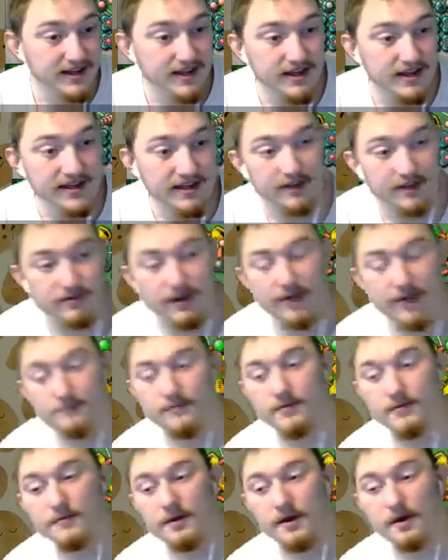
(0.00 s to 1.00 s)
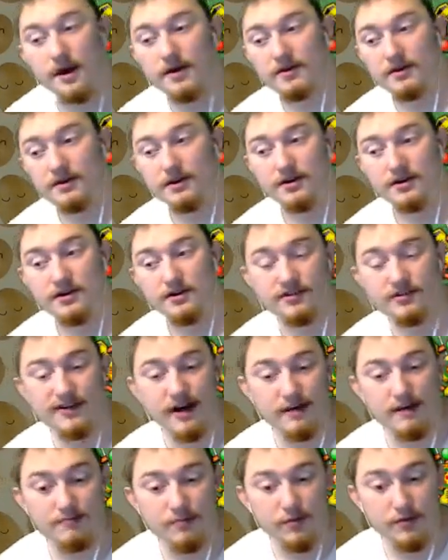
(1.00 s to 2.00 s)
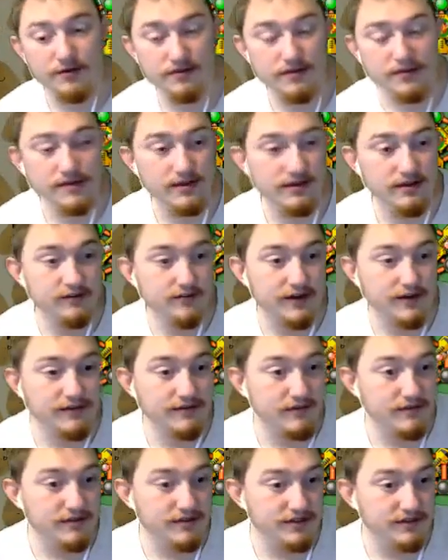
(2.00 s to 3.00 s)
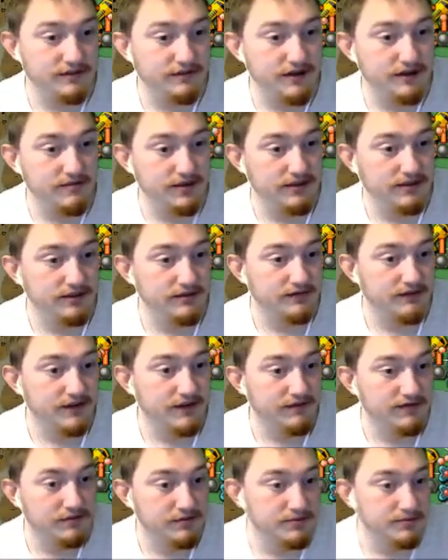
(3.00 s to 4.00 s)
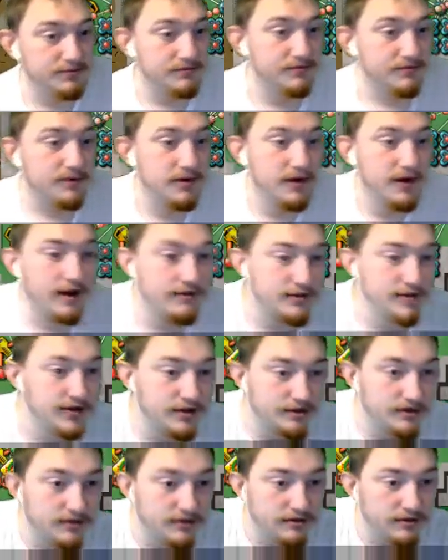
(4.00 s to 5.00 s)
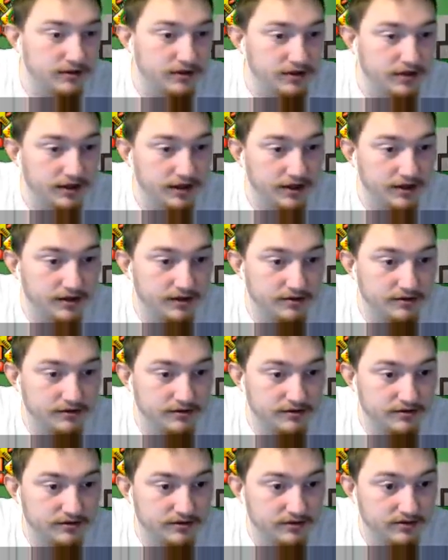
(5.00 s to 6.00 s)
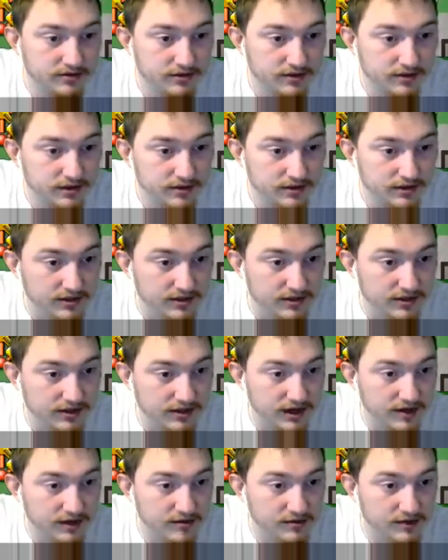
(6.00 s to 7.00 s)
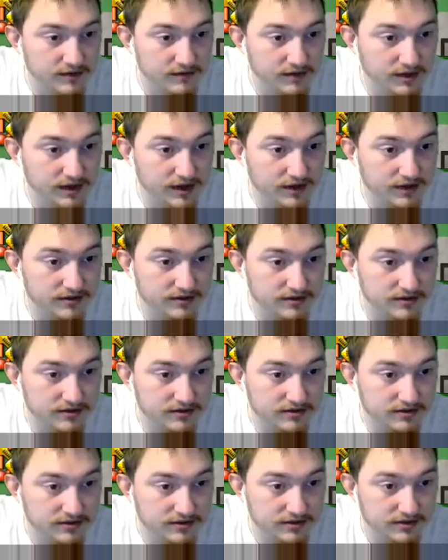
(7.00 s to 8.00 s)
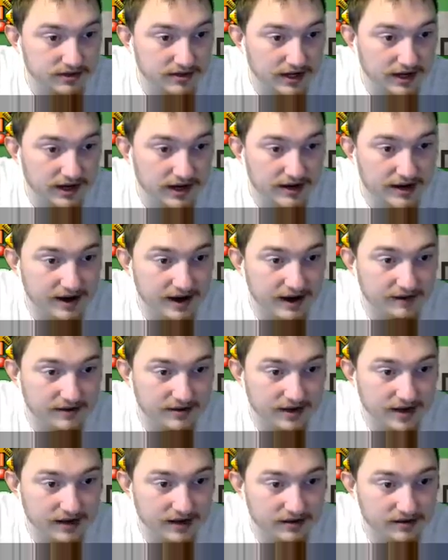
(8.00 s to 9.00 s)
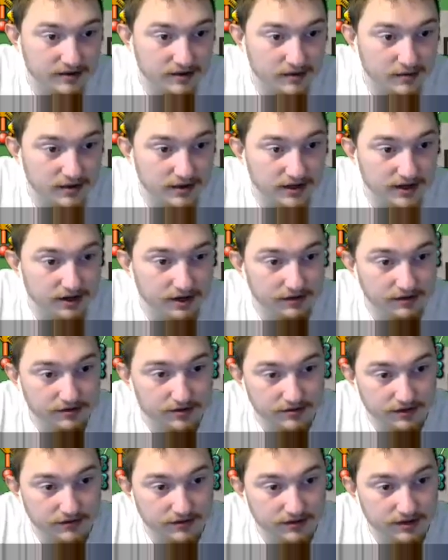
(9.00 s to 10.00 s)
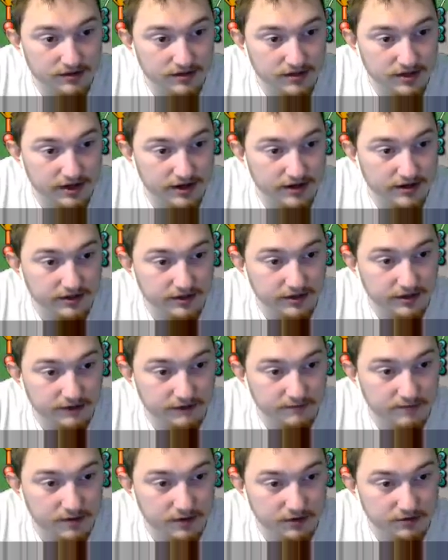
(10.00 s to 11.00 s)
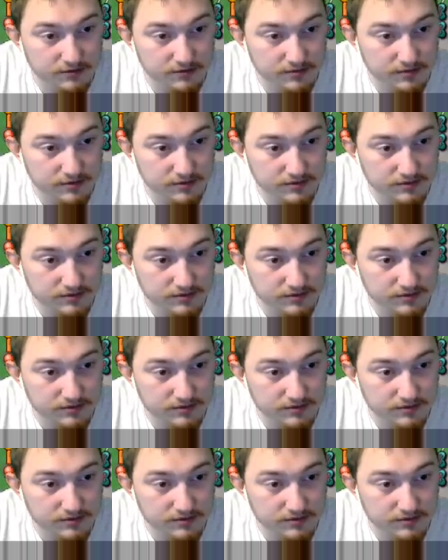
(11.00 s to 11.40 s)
Yeah, so I'm gonna stop once I beat these 5 levels, if I beat these 5 levels before I have to go, because I do have classes. And after that, you know, I want to get other stuff done today, if possible.